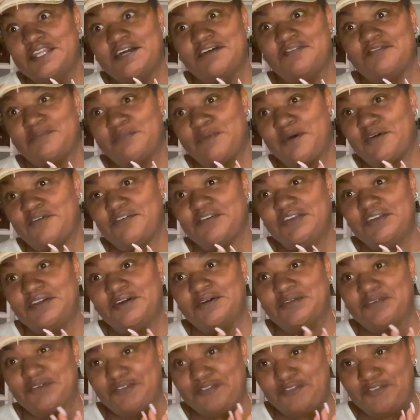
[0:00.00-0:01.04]
of them over here
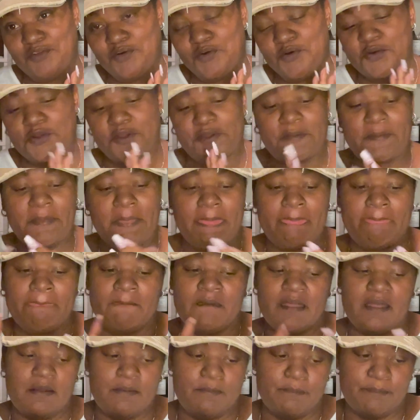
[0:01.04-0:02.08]
on the floor.
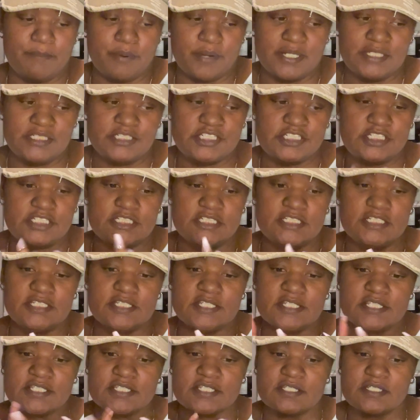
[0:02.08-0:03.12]

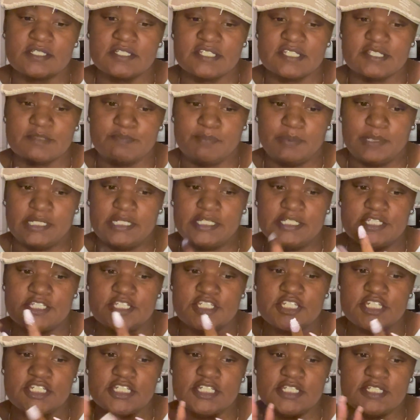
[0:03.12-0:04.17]
Brushes,
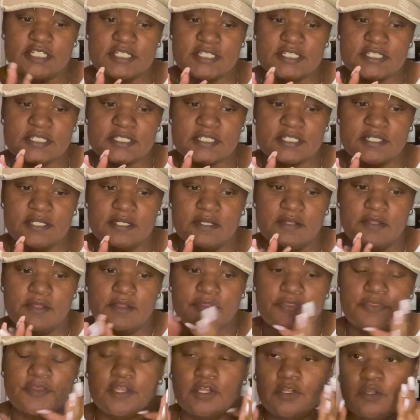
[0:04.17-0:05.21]
sponges,
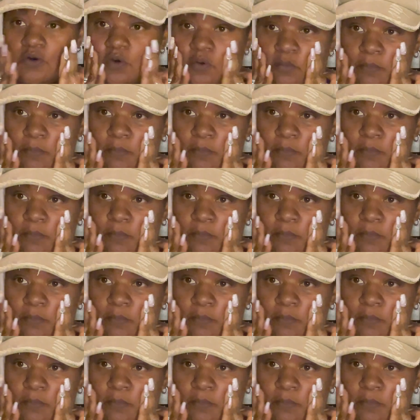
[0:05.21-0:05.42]
the little